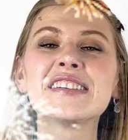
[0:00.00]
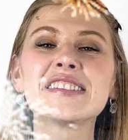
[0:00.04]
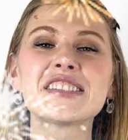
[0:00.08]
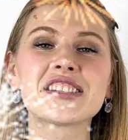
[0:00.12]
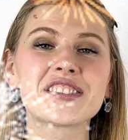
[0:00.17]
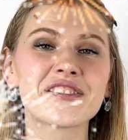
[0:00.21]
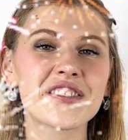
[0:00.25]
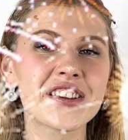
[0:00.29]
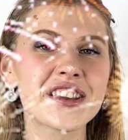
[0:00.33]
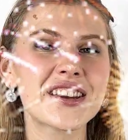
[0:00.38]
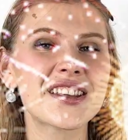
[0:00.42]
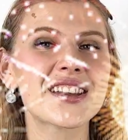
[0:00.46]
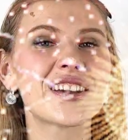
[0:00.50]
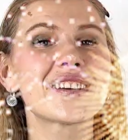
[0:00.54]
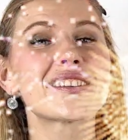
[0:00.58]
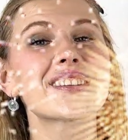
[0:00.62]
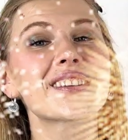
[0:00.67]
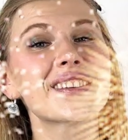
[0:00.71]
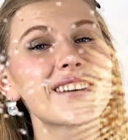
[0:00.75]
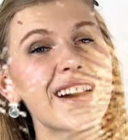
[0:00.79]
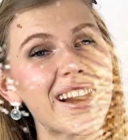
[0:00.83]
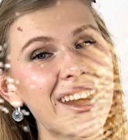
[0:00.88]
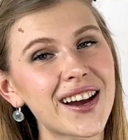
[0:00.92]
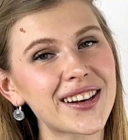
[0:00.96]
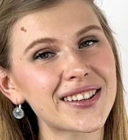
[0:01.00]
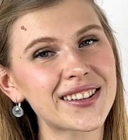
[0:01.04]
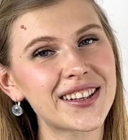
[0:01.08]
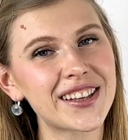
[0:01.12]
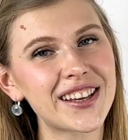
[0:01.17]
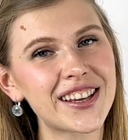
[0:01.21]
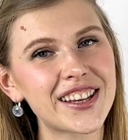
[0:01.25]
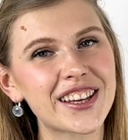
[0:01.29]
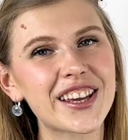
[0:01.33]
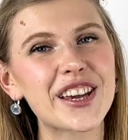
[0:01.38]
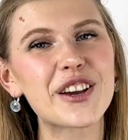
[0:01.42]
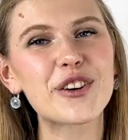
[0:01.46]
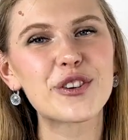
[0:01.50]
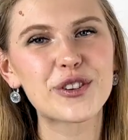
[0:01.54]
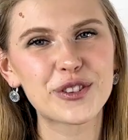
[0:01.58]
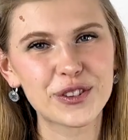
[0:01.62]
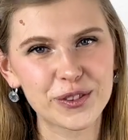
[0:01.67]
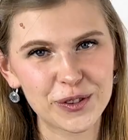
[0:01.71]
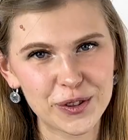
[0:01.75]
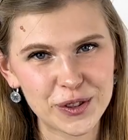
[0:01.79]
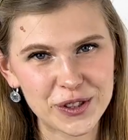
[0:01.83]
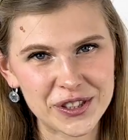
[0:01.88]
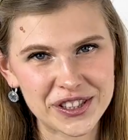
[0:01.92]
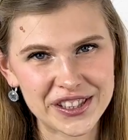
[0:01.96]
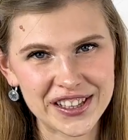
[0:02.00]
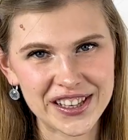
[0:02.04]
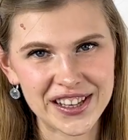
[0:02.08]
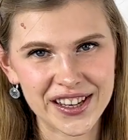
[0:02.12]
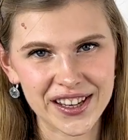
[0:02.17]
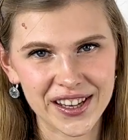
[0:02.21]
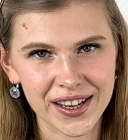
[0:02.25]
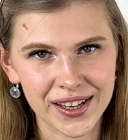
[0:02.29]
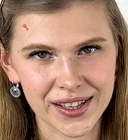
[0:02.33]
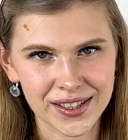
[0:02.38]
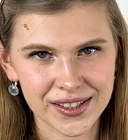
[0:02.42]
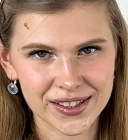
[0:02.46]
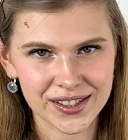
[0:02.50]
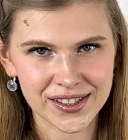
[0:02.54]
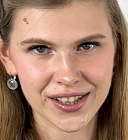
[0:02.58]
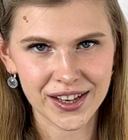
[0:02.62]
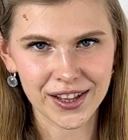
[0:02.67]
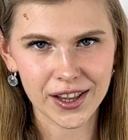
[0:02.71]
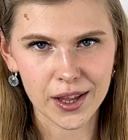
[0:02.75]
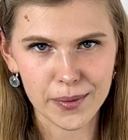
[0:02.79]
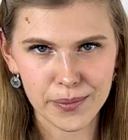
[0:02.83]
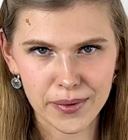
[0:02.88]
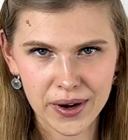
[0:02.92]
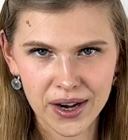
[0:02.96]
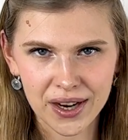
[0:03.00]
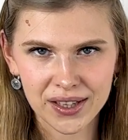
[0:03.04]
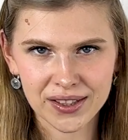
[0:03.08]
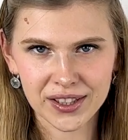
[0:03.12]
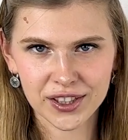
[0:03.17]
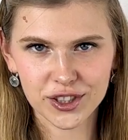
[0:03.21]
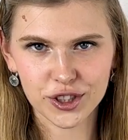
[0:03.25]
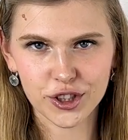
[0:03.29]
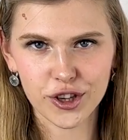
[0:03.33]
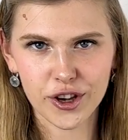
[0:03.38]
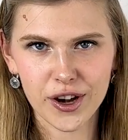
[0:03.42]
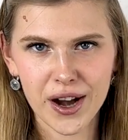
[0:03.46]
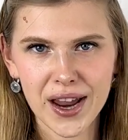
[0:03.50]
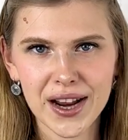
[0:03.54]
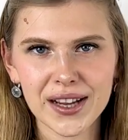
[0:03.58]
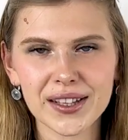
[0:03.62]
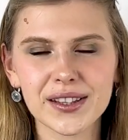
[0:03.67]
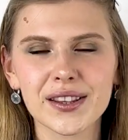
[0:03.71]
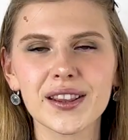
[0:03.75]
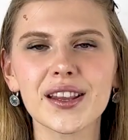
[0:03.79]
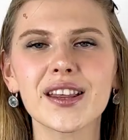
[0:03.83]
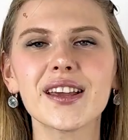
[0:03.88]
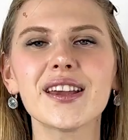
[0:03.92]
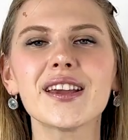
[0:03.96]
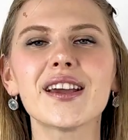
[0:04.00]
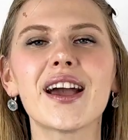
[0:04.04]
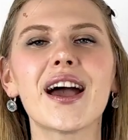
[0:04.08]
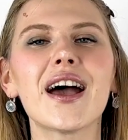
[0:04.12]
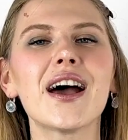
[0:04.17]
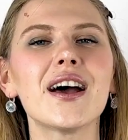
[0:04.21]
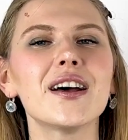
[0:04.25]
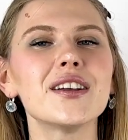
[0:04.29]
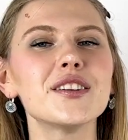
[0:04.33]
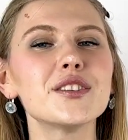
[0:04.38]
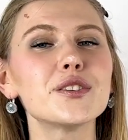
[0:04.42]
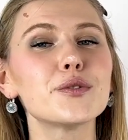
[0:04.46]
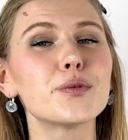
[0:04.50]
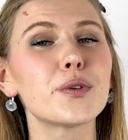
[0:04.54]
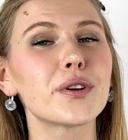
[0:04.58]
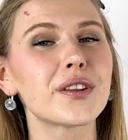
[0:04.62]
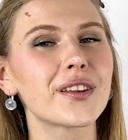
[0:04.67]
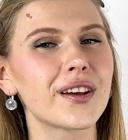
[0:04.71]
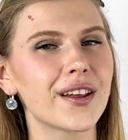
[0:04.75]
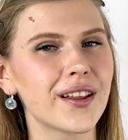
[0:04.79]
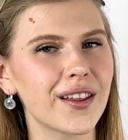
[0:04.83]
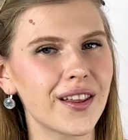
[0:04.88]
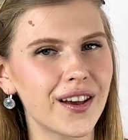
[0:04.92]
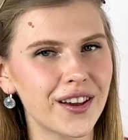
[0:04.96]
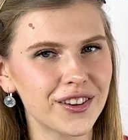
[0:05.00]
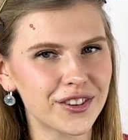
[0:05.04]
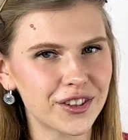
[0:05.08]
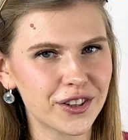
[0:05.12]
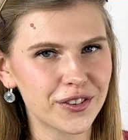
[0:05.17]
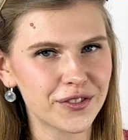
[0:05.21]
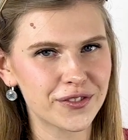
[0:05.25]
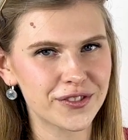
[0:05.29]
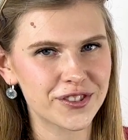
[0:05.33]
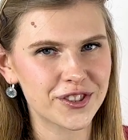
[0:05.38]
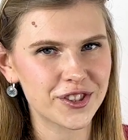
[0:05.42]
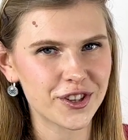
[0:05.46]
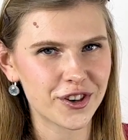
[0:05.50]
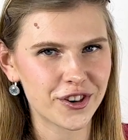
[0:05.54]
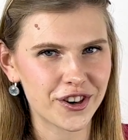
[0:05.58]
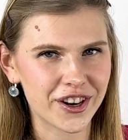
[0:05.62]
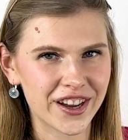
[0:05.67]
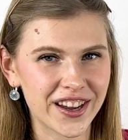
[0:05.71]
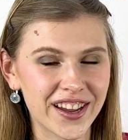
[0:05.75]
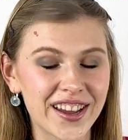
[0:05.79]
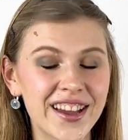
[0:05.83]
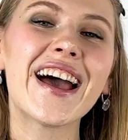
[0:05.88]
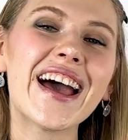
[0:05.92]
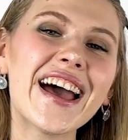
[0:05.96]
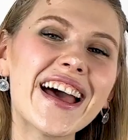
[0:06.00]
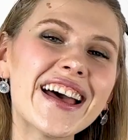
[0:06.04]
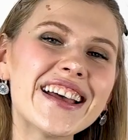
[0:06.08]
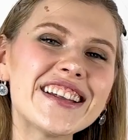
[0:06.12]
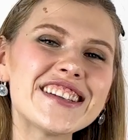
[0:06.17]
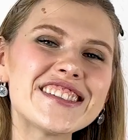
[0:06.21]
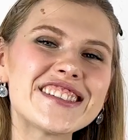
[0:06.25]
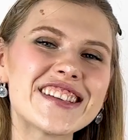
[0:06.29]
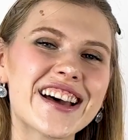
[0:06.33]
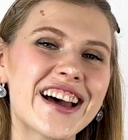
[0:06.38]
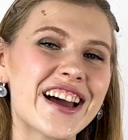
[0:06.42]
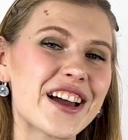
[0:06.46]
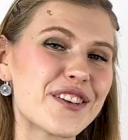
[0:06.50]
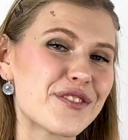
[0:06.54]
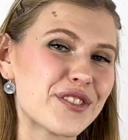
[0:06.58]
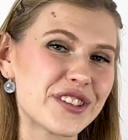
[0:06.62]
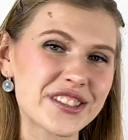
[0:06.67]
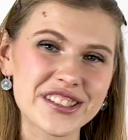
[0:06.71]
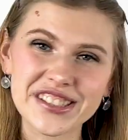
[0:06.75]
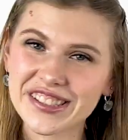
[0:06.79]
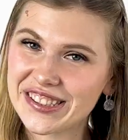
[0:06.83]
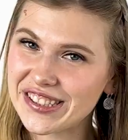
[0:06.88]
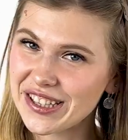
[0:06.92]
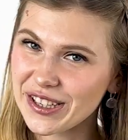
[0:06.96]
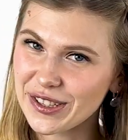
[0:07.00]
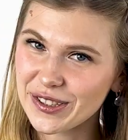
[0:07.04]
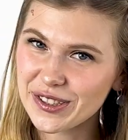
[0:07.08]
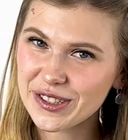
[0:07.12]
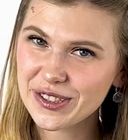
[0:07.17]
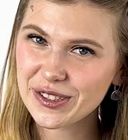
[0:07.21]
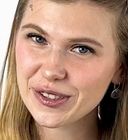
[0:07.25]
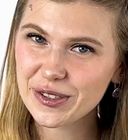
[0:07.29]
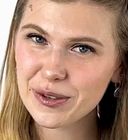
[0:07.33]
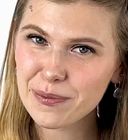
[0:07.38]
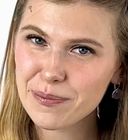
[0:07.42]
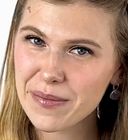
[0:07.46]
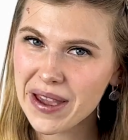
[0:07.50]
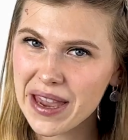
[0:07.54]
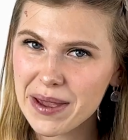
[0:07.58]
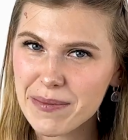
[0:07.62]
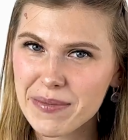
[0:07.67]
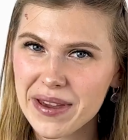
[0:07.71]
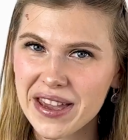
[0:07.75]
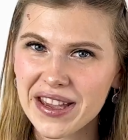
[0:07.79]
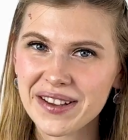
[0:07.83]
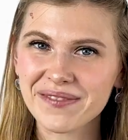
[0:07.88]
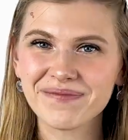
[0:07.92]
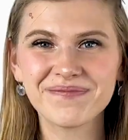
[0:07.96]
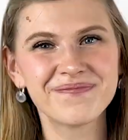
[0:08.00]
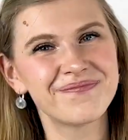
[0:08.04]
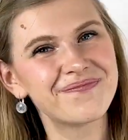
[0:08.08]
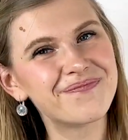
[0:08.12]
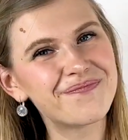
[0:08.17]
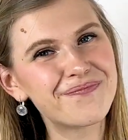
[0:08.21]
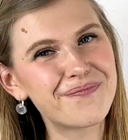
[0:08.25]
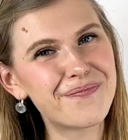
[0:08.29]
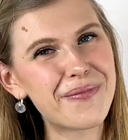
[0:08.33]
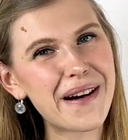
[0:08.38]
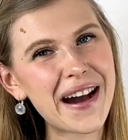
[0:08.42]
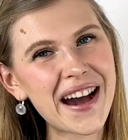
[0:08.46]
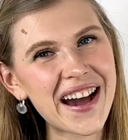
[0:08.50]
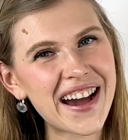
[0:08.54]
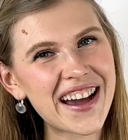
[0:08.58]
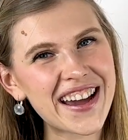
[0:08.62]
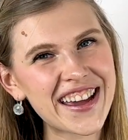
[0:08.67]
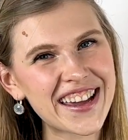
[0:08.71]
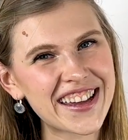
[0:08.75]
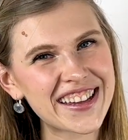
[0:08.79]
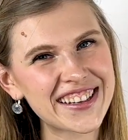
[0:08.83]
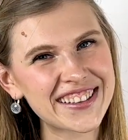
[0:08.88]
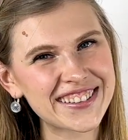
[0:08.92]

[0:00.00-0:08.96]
Sviniet kārtīgi un lustīgi, celebrate it correctly and with a lot of joy. And I will see you soon, maybe. Bye!